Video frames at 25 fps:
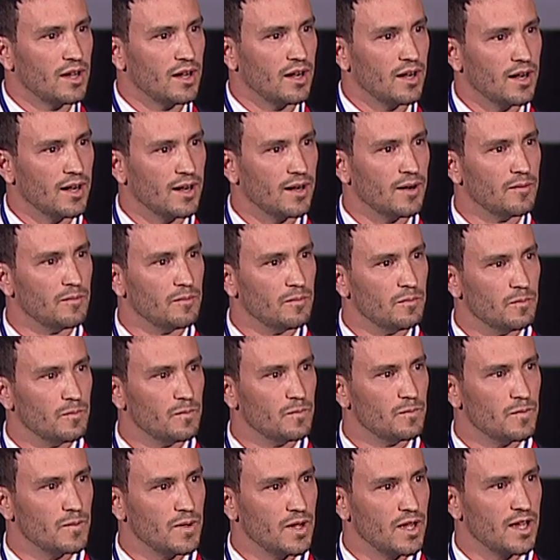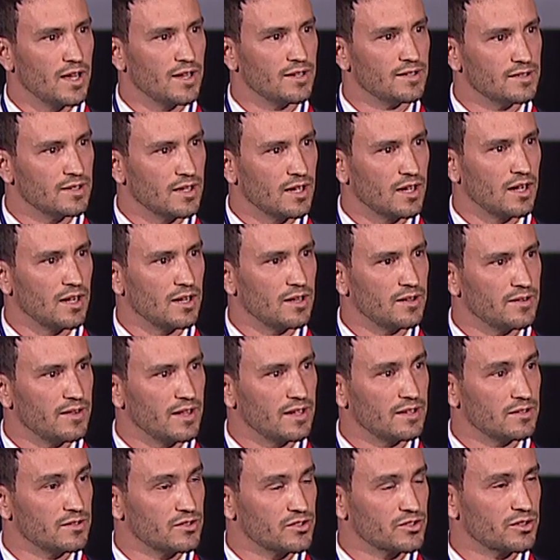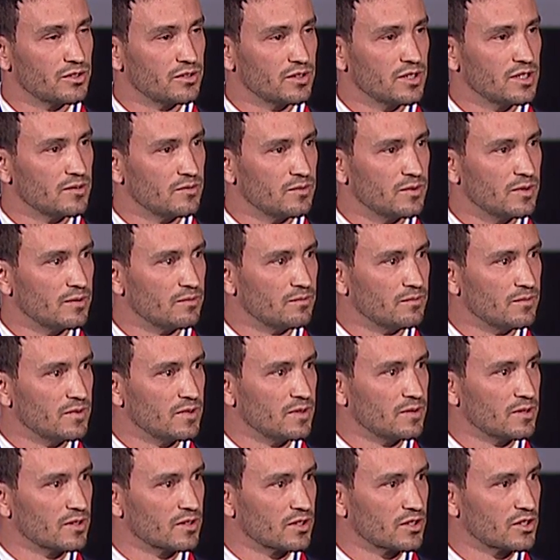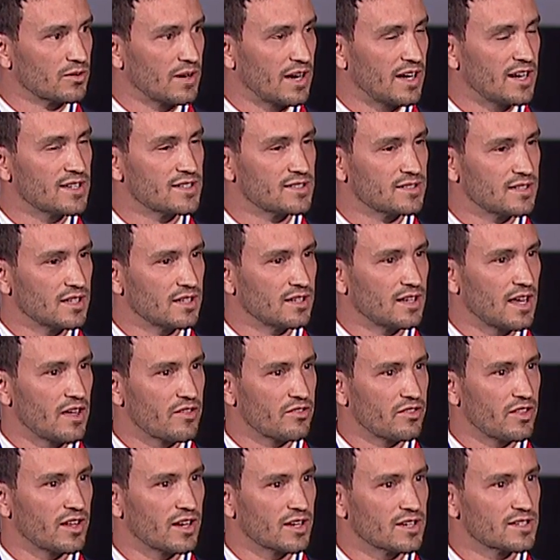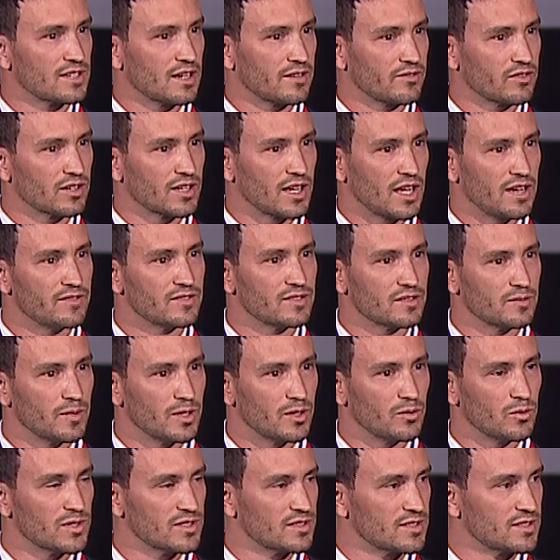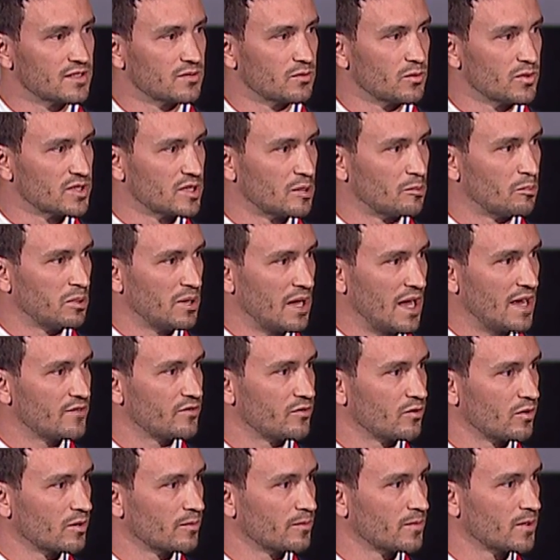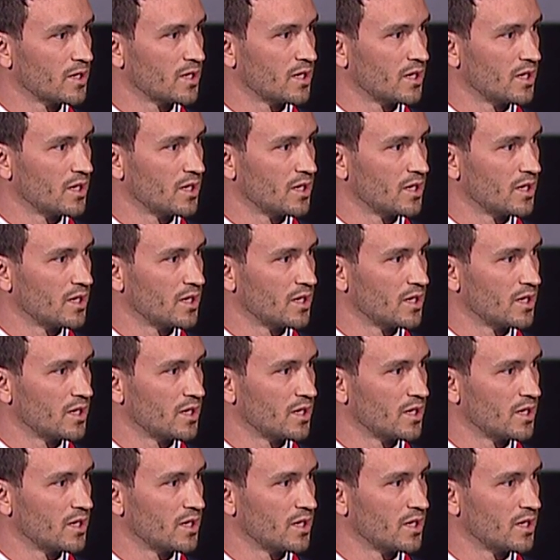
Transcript: That truly, the greatest thing athletics ever gave to me was a platform